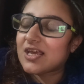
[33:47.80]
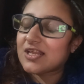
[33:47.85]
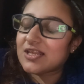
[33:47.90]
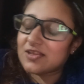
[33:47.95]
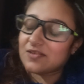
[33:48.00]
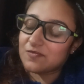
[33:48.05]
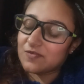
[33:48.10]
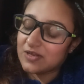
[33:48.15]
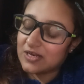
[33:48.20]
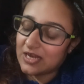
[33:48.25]

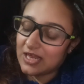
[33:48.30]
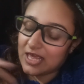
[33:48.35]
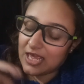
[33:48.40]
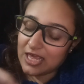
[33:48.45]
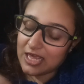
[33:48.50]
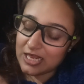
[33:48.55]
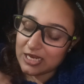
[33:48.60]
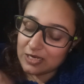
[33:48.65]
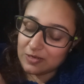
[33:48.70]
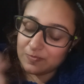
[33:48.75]
will
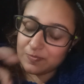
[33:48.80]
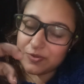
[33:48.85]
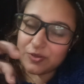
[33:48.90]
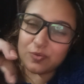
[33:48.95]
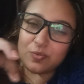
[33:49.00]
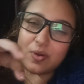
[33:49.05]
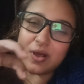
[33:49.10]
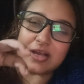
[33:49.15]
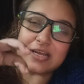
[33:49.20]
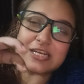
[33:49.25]
help
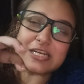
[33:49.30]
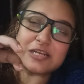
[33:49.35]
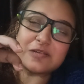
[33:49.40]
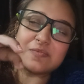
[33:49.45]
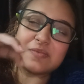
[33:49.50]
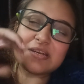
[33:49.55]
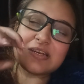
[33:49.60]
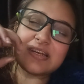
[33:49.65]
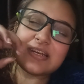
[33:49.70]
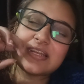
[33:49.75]
you
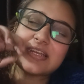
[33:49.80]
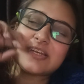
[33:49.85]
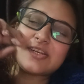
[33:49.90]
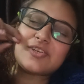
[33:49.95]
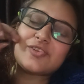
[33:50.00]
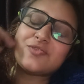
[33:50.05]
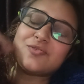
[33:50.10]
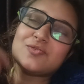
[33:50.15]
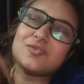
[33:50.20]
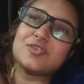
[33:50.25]
ultimately
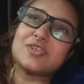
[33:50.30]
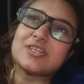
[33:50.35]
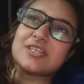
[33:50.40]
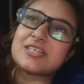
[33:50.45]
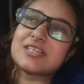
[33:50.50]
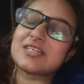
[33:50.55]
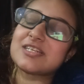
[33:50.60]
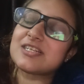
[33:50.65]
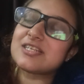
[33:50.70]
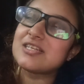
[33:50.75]
to
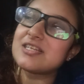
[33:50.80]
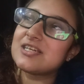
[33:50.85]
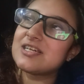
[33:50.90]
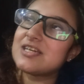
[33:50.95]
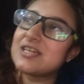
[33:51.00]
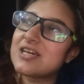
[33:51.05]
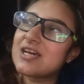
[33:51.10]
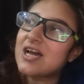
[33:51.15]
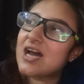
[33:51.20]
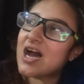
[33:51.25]
just
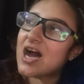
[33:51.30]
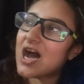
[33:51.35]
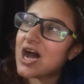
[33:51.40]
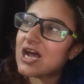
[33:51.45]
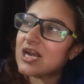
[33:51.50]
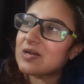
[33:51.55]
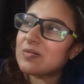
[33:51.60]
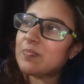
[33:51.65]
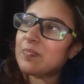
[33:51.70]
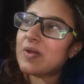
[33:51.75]

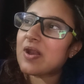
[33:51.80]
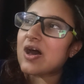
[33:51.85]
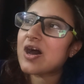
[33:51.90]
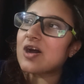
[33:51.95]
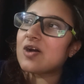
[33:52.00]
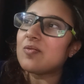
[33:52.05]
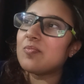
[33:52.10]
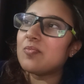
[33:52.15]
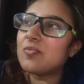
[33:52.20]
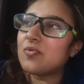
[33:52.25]

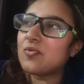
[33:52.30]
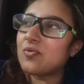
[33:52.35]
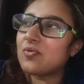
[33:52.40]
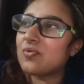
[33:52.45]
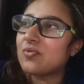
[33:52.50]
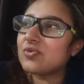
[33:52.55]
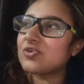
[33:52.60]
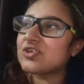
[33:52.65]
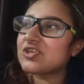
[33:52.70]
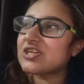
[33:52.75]
unplug
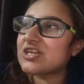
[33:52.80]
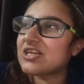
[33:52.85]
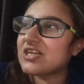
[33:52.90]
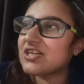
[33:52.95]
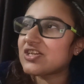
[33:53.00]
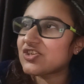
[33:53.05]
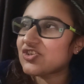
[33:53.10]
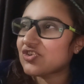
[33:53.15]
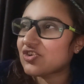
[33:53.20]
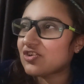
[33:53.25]
more,
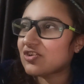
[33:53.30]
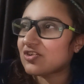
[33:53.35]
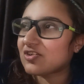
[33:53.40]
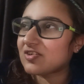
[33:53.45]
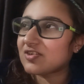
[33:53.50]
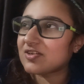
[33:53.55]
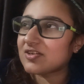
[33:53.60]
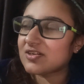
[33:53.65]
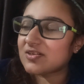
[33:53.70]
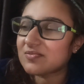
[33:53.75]
change
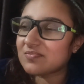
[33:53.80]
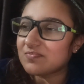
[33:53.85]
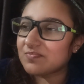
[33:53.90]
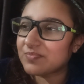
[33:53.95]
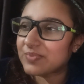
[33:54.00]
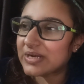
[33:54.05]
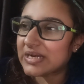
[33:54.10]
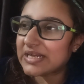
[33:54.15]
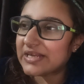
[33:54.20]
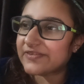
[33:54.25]
your
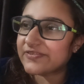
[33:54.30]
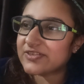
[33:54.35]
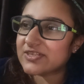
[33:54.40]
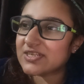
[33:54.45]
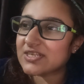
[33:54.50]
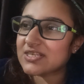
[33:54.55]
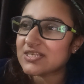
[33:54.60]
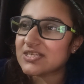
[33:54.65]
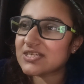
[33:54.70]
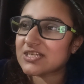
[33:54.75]
belief
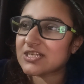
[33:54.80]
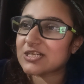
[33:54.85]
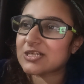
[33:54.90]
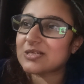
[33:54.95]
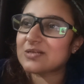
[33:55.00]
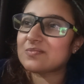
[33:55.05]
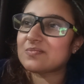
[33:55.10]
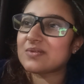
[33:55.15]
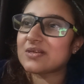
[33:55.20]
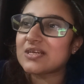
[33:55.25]

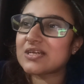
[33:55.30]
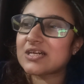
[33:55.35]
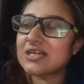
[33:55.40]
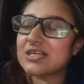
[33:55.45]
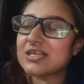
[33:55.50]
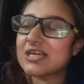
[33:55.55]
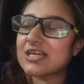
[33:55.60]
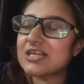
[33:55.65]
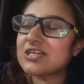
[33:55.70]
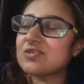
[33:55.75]
system and
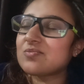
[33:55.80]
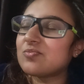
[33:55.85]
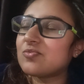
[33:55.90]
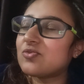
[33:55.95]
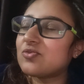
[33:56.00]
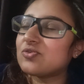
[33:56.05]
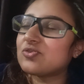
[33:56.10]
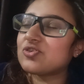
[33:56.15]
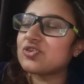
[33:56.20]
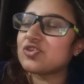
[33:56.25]
connect
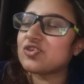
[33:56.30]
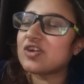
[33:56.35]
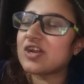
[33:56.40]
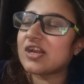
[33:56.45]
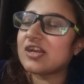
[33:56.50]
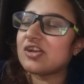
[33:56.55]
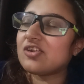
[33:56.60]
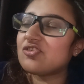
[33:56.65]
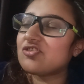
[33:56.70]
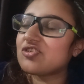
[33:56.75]
more to your
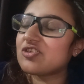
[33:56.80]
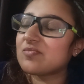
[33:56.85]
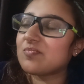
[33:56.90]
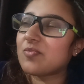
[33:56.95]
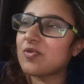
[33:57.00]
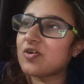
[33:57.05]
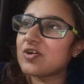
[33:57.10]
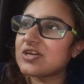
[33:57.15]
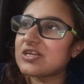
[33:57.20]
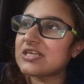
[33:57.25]
energy
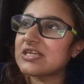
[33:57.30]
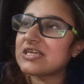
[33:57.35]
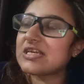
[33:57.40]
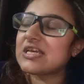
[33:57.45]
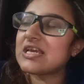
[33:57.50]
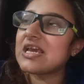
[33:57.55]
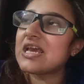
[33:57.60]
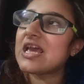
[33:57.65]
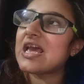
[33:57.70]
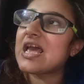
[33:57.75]

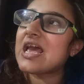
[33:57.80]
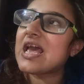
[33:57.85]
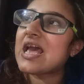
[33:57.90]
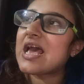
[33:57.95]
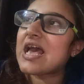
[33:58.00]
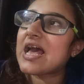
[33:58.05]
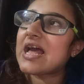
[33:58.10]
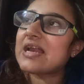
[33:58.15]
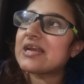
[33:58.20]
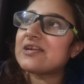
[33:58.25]
body
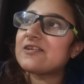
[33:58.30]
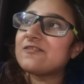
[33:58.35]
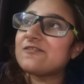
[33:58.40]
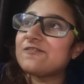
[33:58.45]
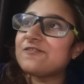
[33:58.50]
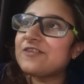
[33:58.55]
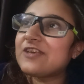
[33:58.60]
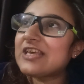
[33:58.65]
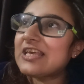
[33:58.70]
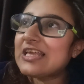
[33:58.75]
and
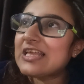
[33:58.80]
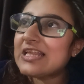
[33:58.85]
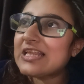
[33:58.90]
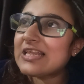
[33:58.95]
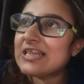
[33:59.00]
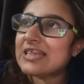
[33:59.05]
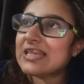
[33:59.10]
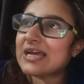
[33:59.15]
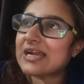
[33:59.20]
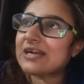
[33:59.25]

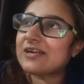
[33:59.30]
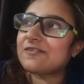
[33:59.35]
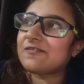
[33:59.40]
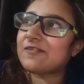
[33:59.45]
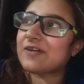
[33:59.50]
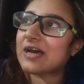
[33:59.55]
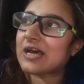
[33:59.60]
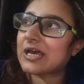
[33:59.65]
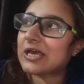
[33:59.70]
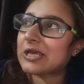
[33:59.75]
feel that
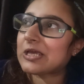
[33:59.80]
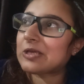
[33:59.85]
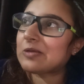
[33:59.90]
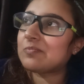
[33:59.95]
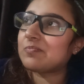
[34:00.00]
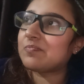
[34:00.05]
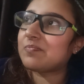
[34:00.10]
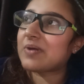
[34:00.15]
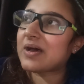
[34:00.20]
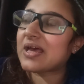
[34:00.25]

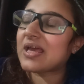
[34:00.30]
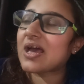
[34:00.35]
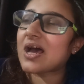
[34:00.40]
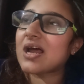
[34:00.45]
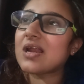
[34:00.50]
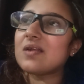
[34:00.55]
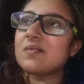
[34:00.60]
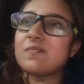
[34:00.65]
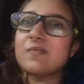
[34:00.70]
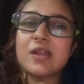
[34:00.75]
vibe by
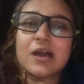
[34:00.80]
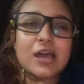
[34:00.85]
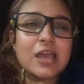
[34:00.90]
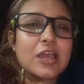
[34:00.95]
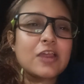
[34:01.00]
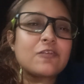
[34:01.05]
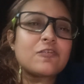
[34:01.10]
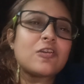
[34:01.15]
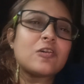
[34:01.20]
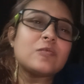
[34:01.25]

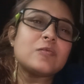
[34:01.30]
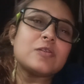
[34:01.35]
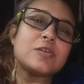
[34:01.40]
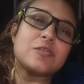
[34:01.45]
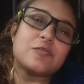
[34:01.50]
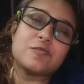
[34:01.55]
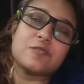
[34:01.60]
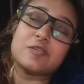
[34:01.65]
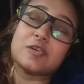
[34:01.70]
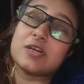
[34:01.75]
unplugging from the
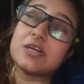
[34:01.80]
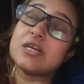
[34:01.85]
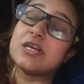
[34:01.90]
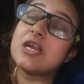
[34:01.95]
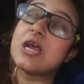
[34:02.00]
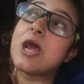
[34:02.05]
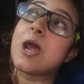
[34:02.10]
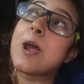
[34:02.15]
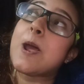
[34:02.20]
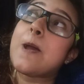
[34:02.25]
different
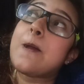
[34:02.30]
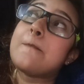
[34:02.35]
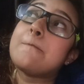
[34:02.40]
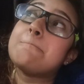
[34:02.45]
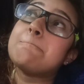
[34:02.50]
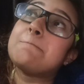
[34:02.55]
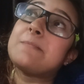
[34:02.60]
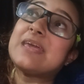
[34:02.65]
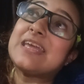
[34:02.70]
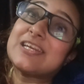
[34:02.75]

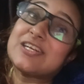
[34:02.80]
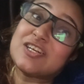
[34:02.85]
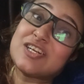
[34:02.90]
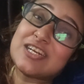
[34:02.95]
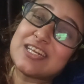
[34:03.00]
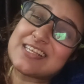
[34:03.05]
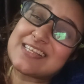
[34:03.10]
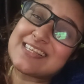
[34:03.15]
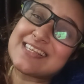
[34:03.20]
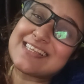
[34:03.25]

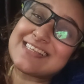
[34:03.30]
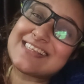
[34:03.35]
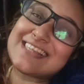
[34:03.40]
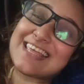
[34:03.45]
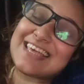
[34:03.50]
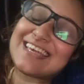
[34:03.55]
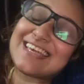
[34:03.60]
matrixes. Like